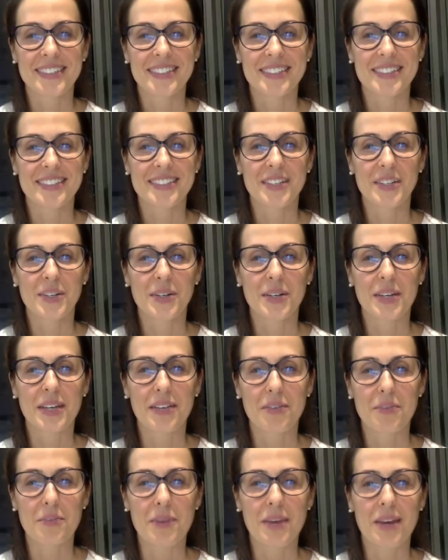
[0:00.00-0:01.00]
So
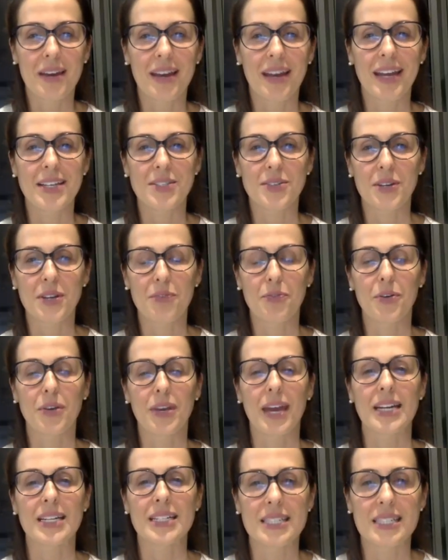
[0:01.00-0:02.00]
give me an answer if you
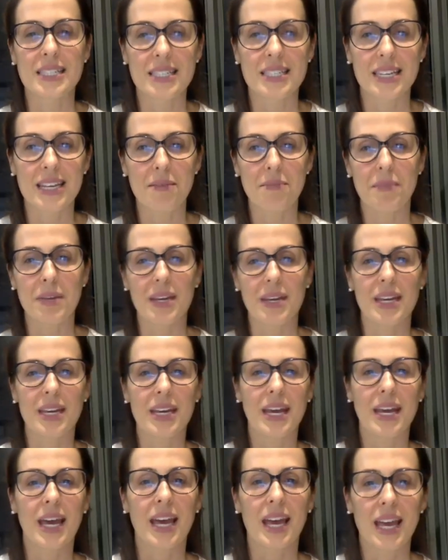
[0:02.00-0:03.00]
can see me.
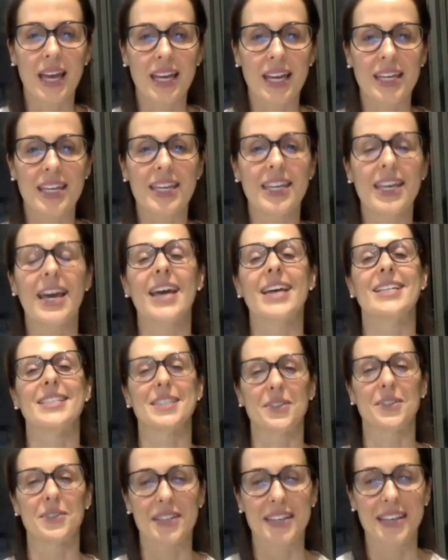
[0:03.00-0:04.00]

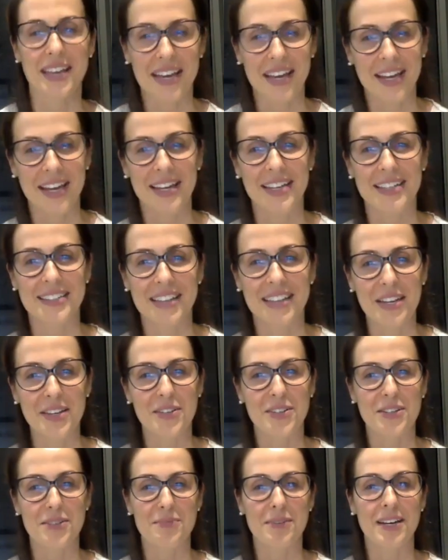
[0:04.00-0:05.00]
Yes, okay. Thank
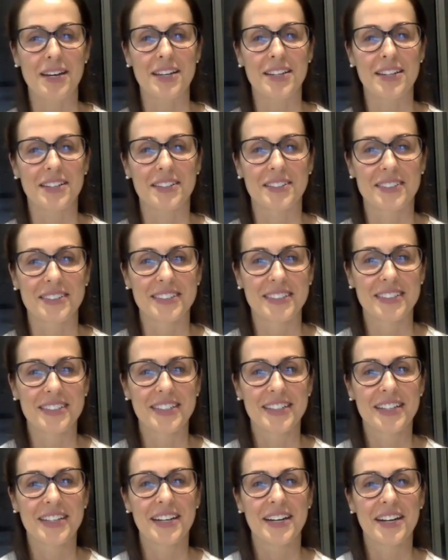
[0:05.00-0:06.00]
you, Jamayo.
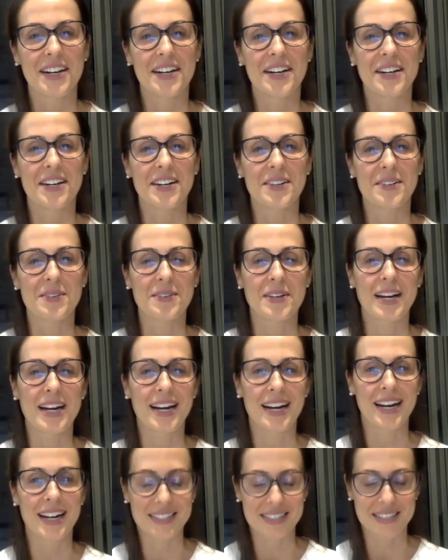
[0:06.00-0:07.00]
All
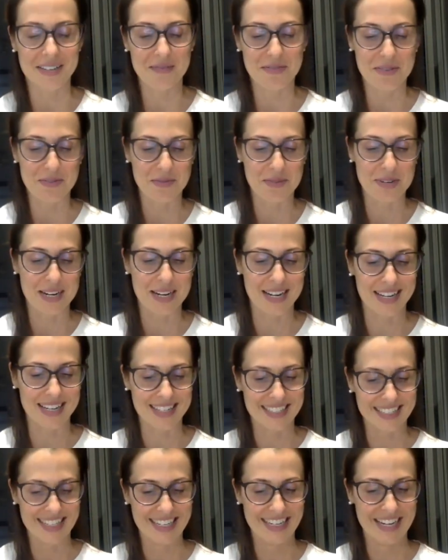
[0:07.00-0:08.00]
right,
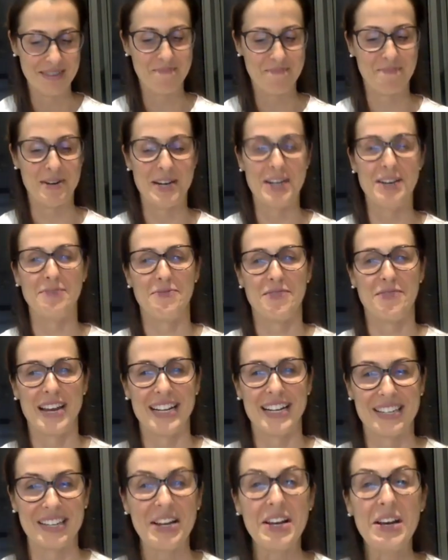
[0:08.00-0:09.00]
everyone.
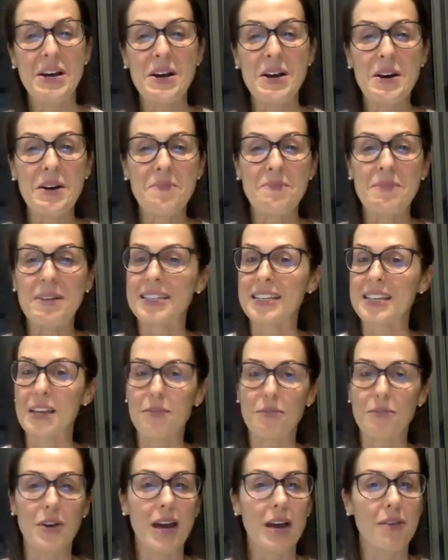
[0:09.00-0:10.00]
Perfect. But
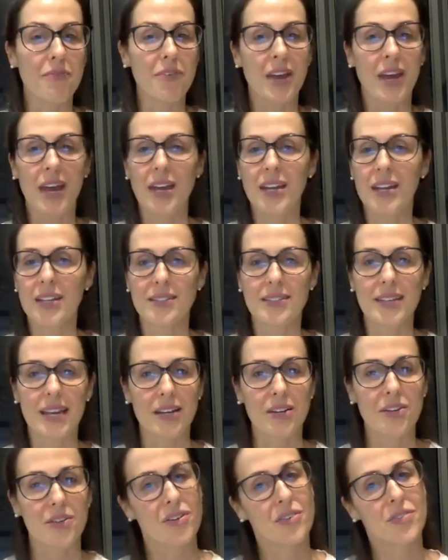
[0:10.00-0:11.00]
if you have any
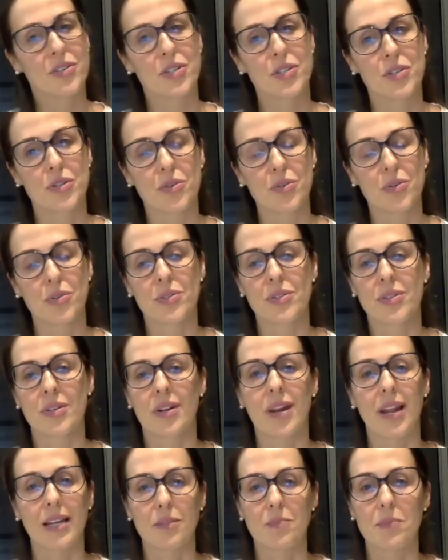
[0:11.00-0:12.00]
technical issues,
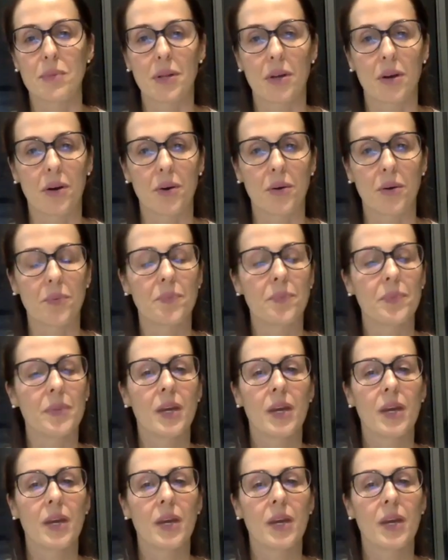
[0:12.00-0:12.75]
let me know.